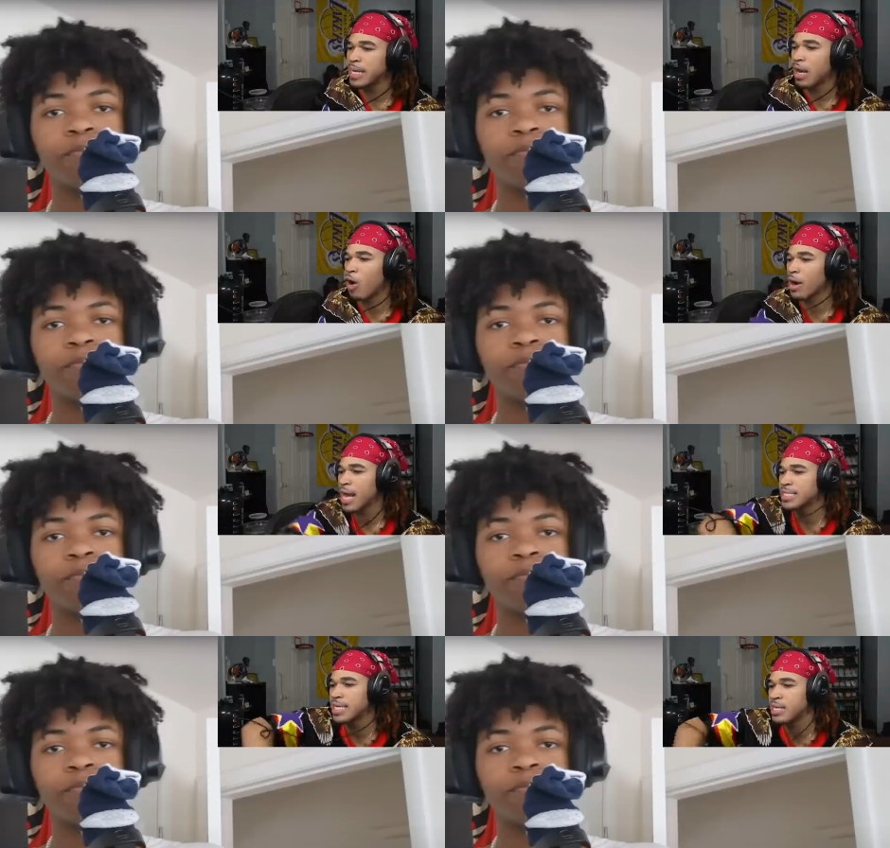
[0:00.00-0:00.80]
Speaker 1: all that
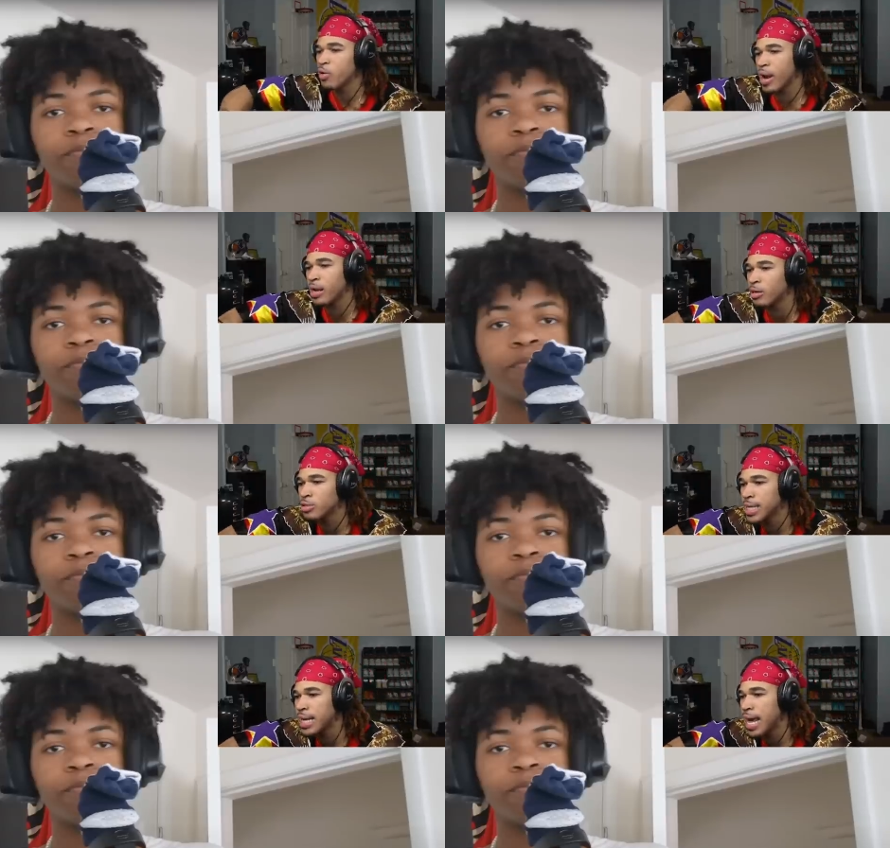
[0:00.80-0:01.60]
shit. You ain't
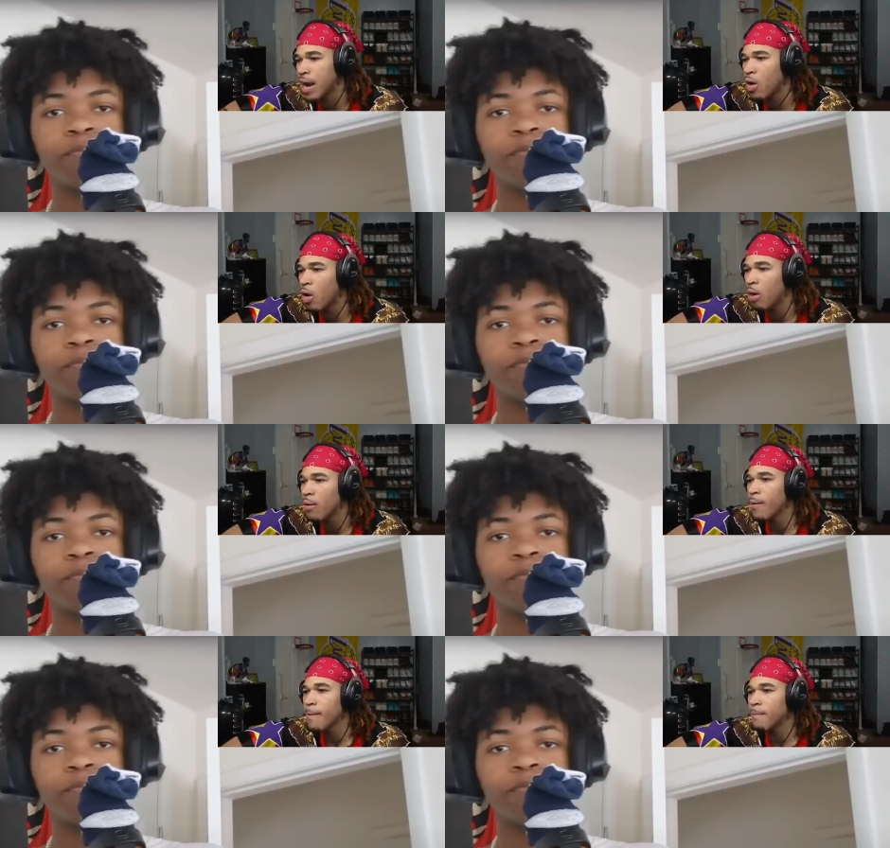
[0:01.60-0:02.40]
understand it at all.
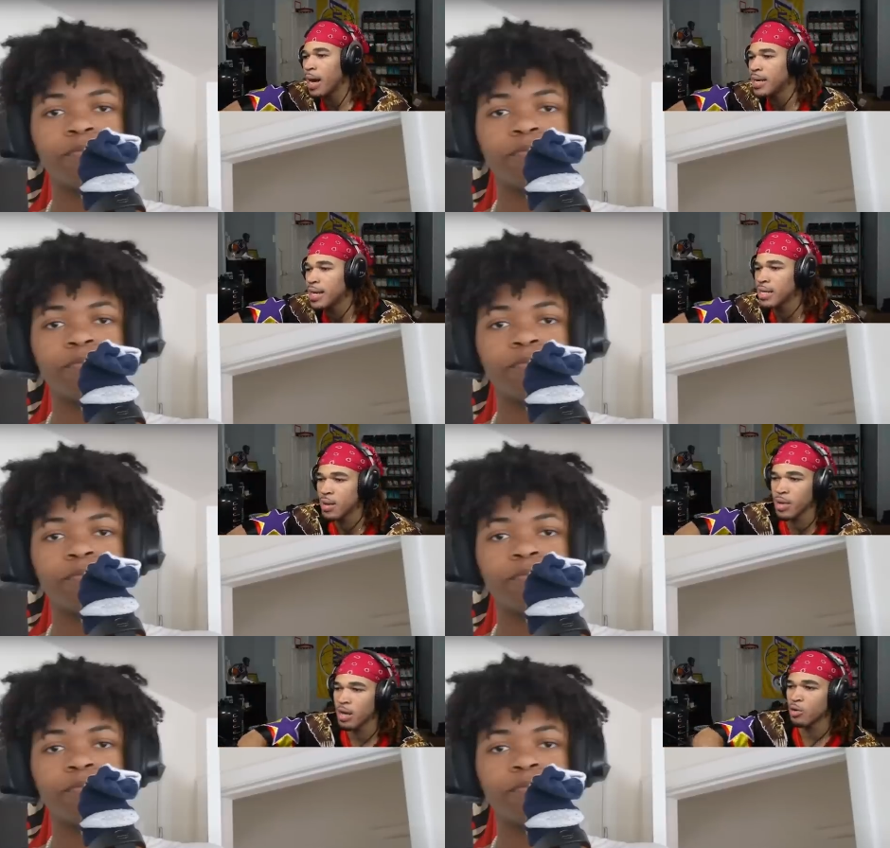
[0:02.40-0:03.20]
Let
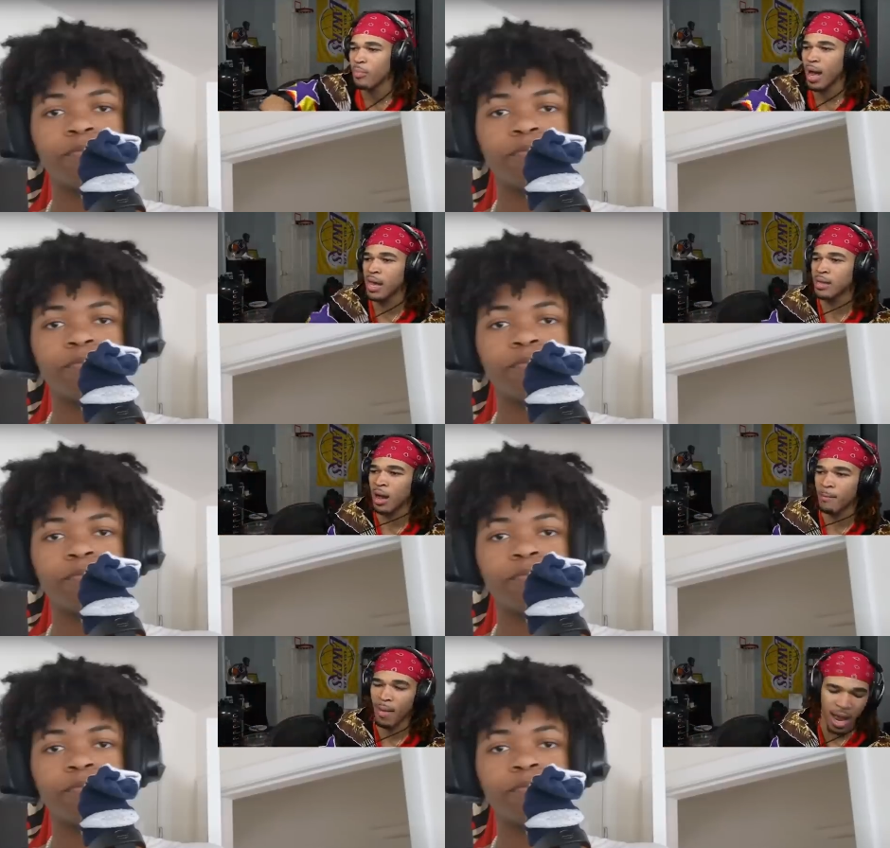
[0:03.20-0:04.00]
me under
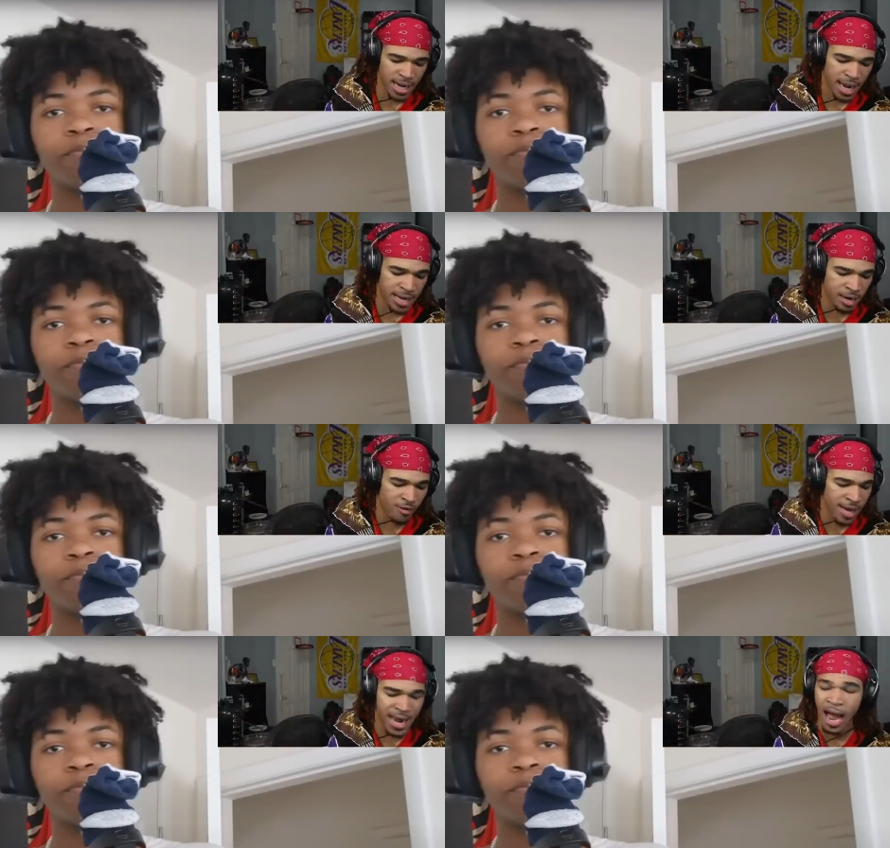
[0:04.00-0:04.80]
uh, mod that
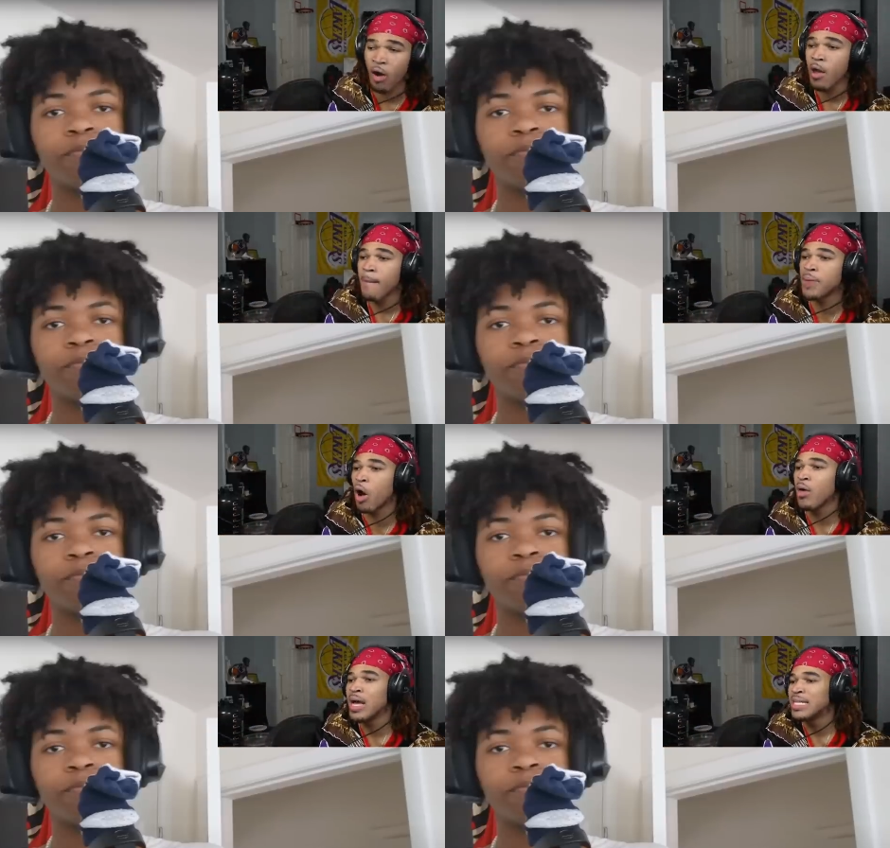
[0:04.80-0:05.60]
right now.
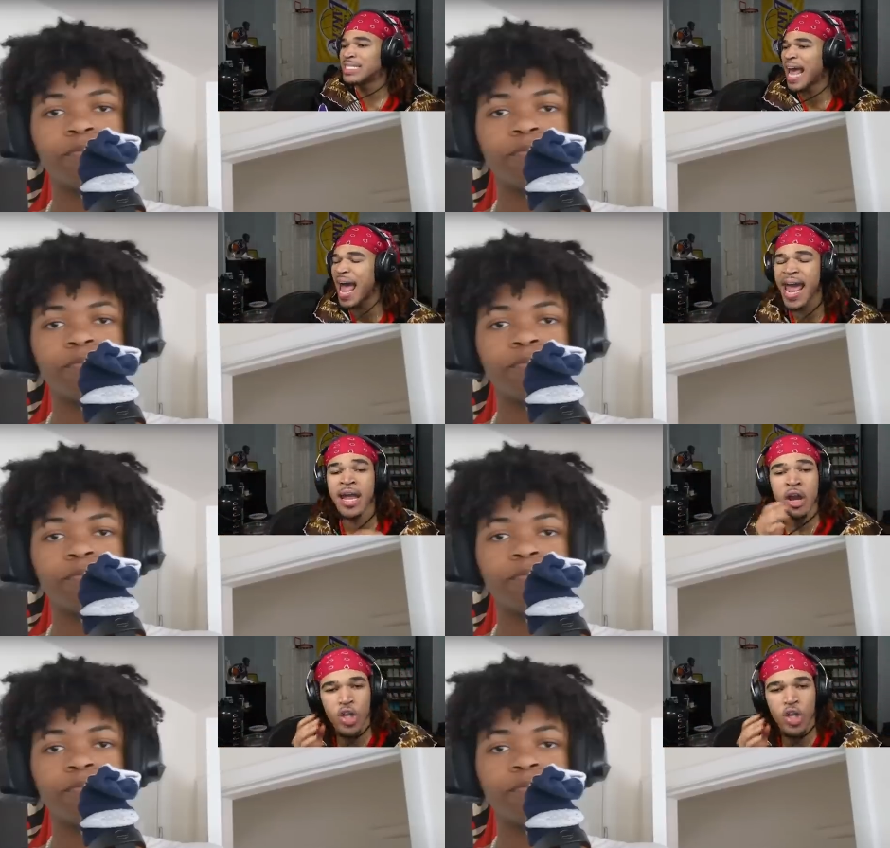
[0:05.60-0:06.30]
Bro, saying you